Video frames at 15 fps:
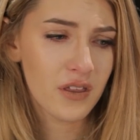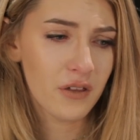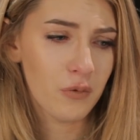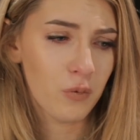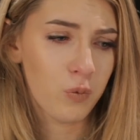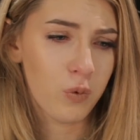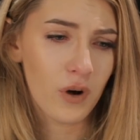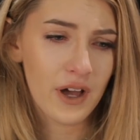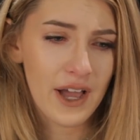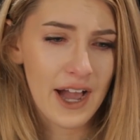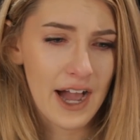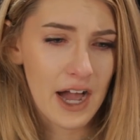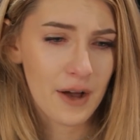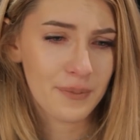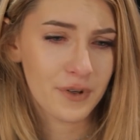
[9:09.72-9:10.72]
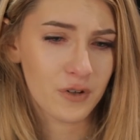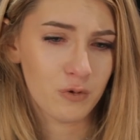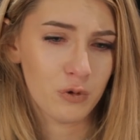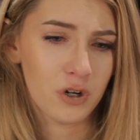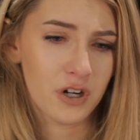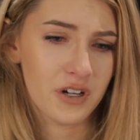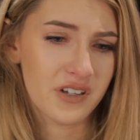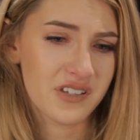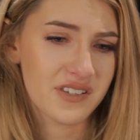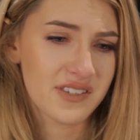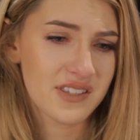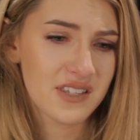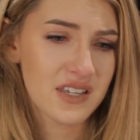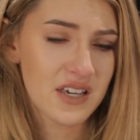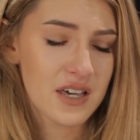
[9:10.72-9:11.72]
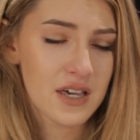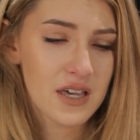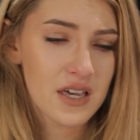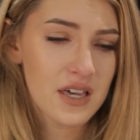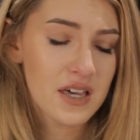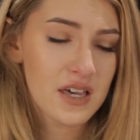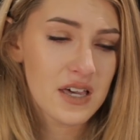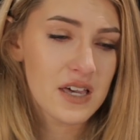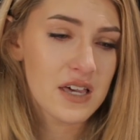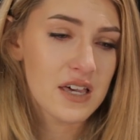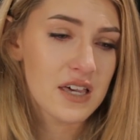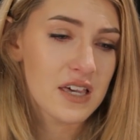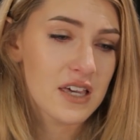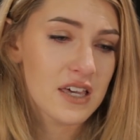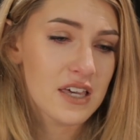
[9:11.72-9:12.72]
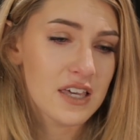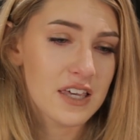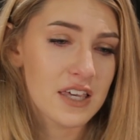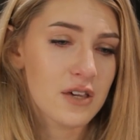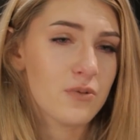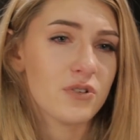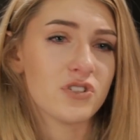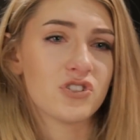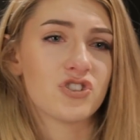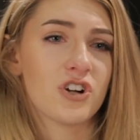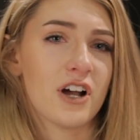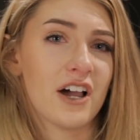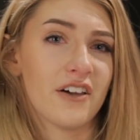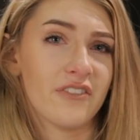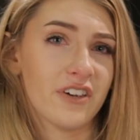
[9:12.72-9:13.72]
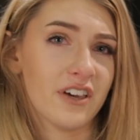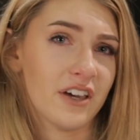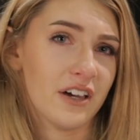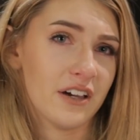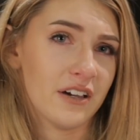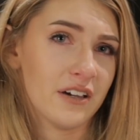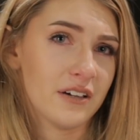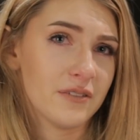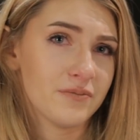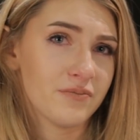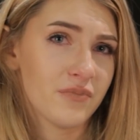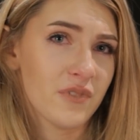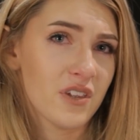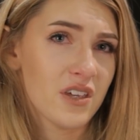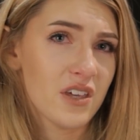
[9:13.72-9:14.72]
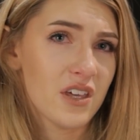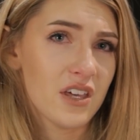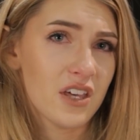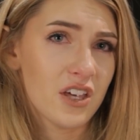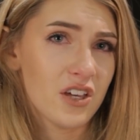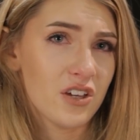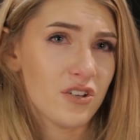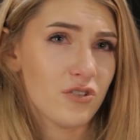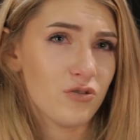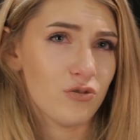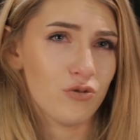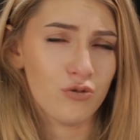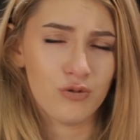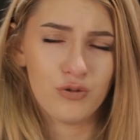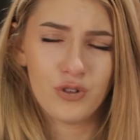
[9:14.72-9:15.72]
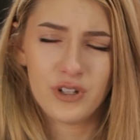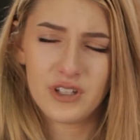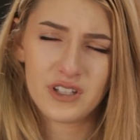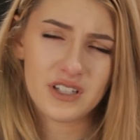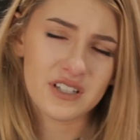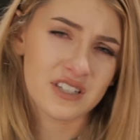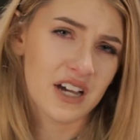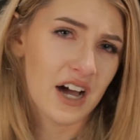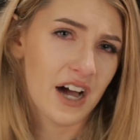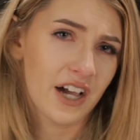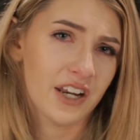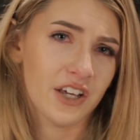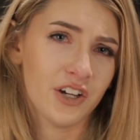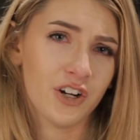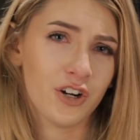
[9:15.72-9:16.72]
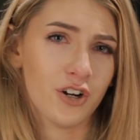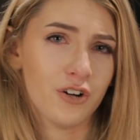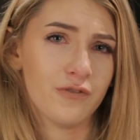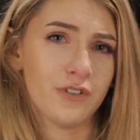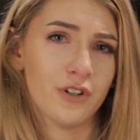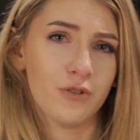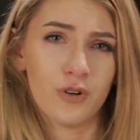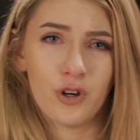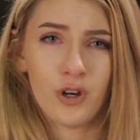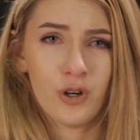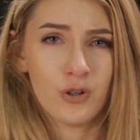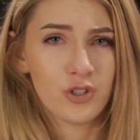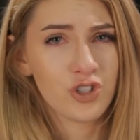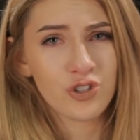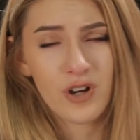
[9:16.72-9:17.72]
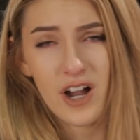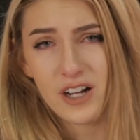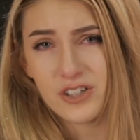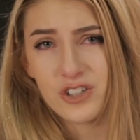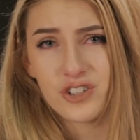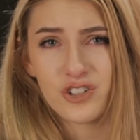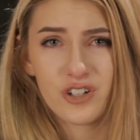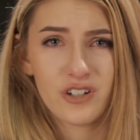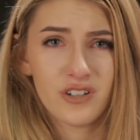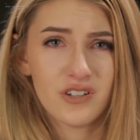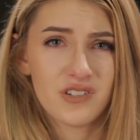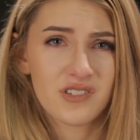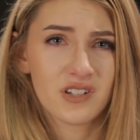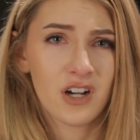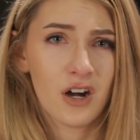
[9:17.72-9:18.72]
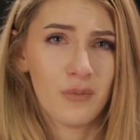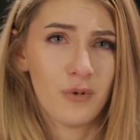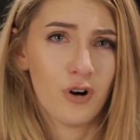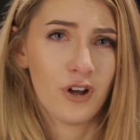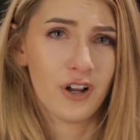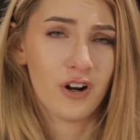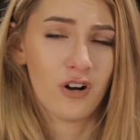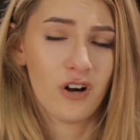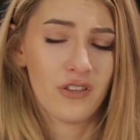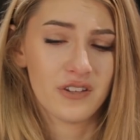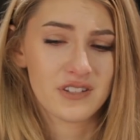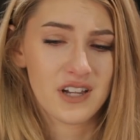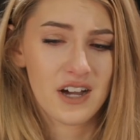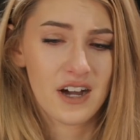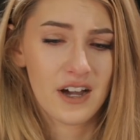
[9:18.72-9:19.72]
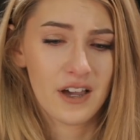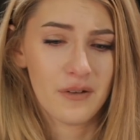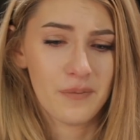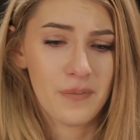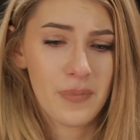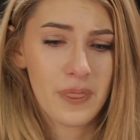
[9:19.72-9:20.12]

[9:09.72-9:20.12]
What happened was he was driving really tiny curvy road. Tractor trailers come on it all the time.